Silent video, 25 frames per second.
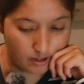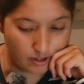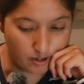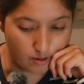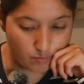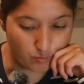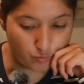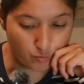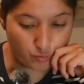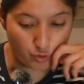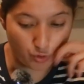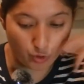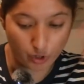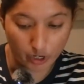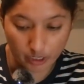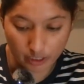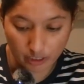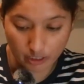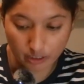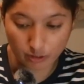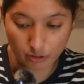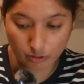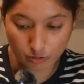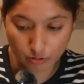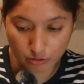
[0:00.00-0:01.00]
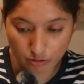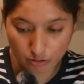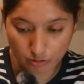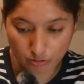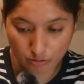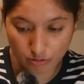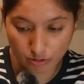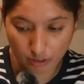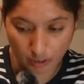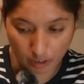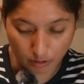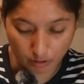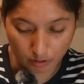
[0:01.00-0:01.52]
I'm trying a new
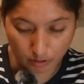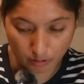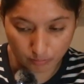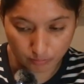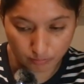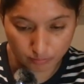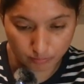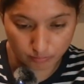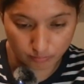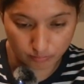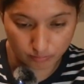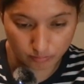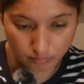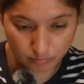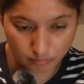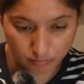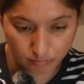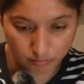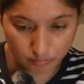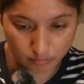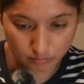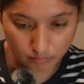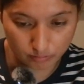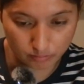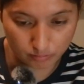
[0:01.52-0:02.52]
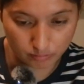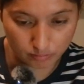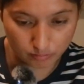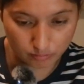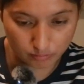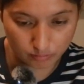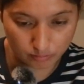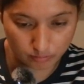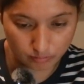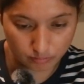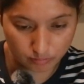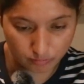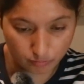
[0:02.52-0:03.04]
setup
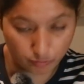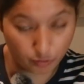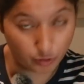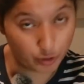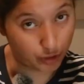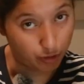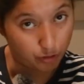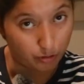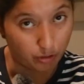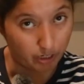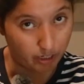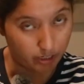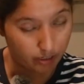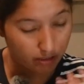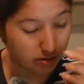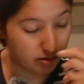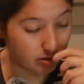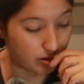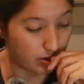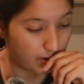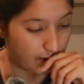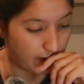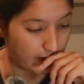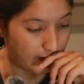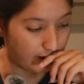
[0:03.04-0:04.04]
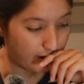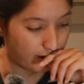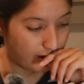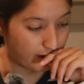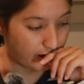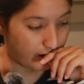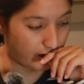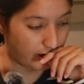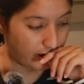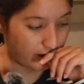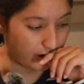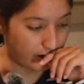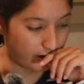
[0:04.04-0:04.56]
for you guys.
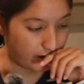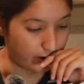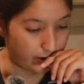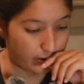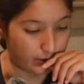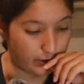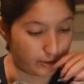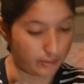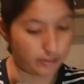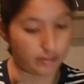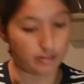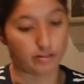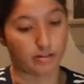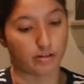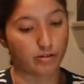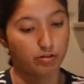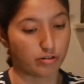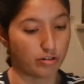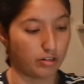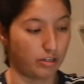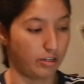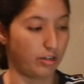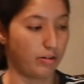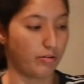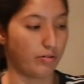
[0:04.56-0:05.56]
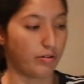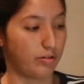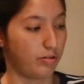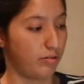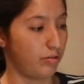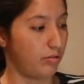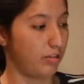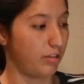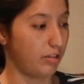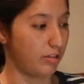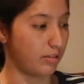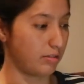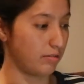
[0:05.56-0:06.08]
This is actually how I do
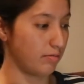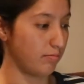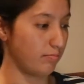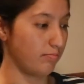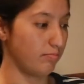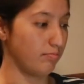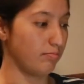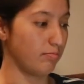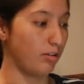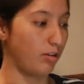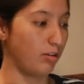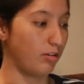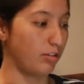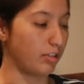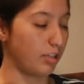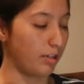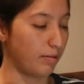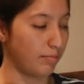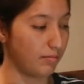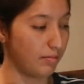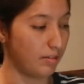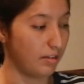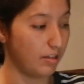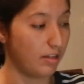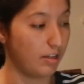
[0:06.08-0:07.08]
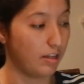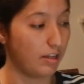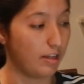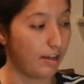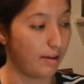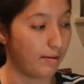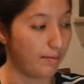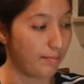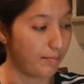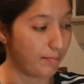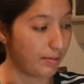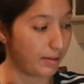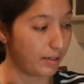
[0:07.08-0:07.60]
things all the time
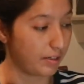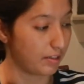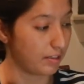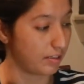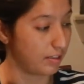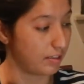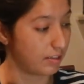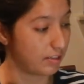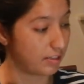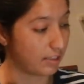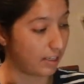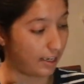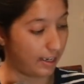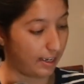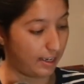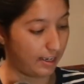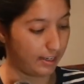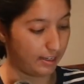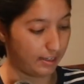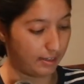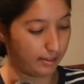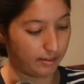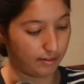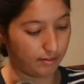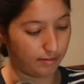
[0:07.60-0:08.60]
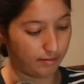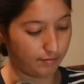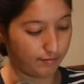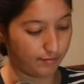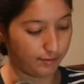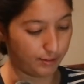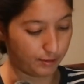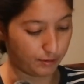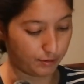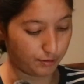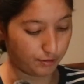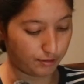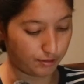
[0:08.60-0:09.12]
because I
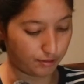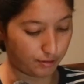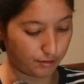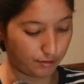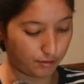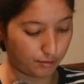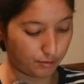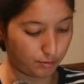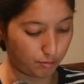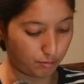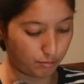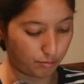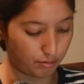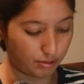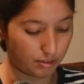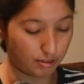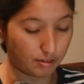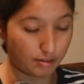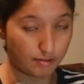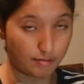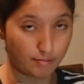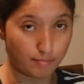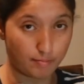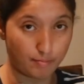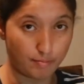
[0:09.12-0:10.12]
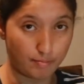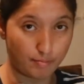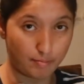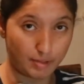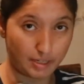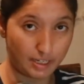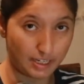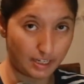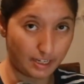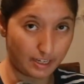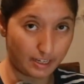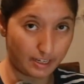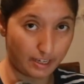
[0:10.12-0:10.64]
focus on doing
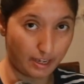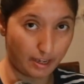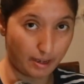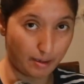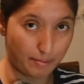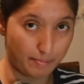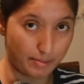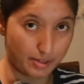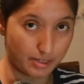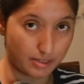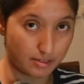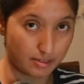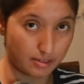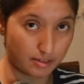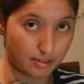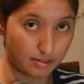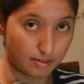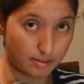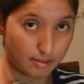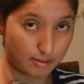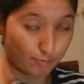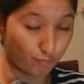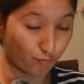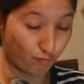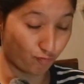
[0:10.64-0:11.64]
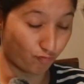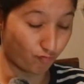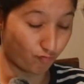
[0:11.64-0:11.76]
mini canvases.